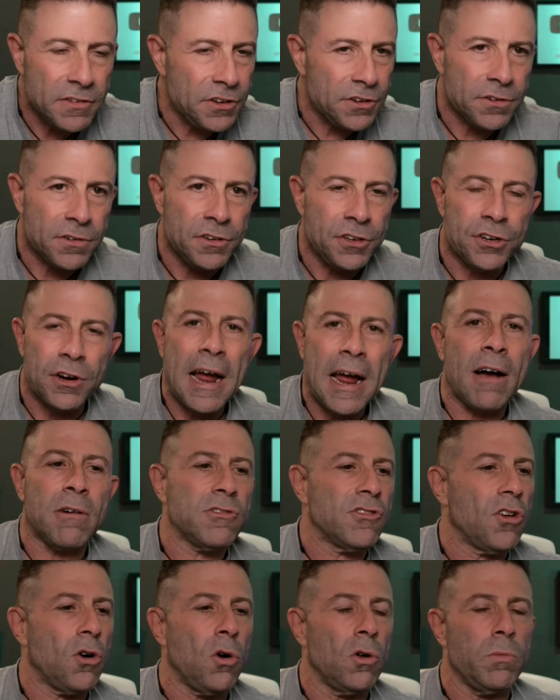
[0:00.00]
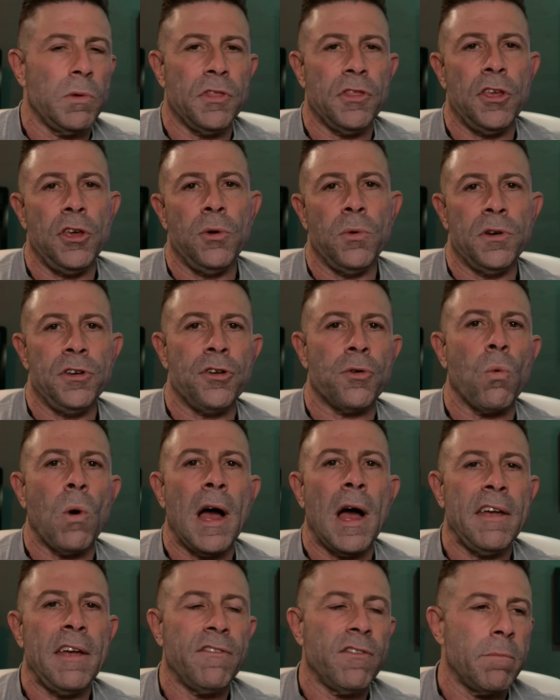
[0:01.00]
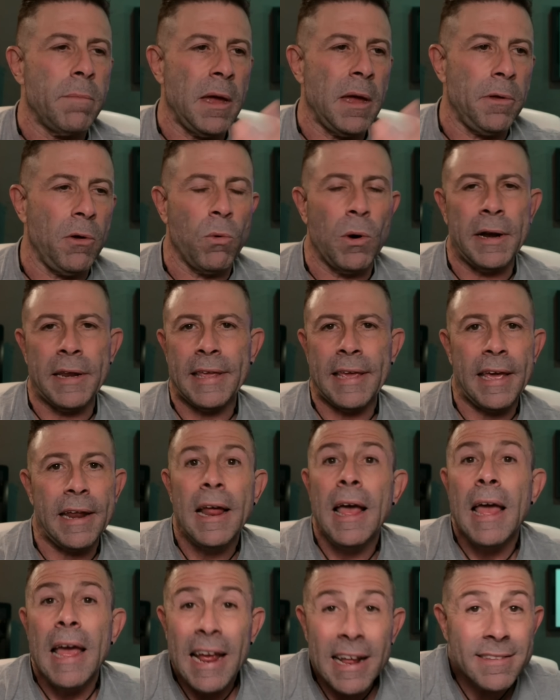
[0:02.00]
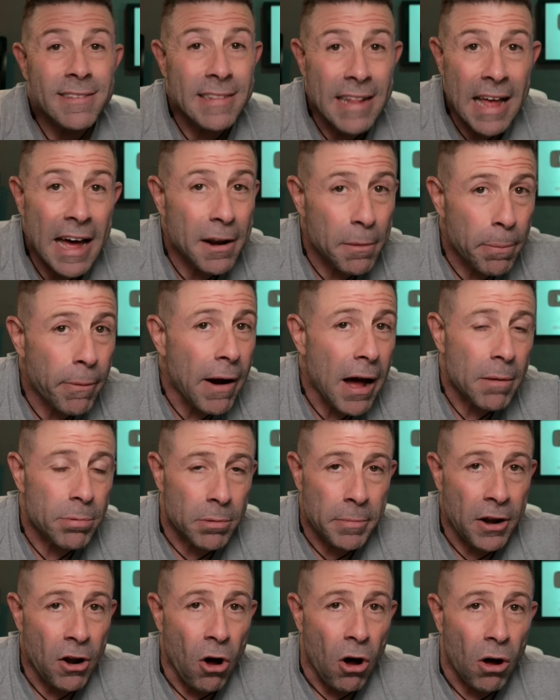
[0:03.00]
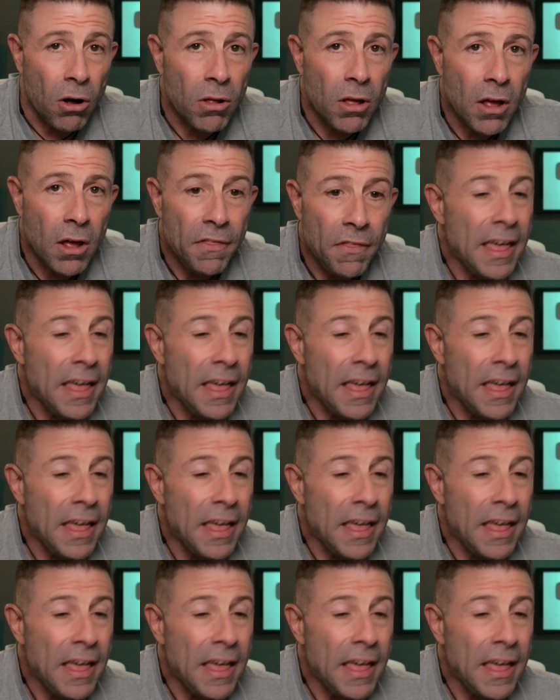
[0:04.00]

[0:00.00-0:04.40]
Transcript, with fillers: you're in your household with you and your wife and maybe one kid, it's not a problem at all.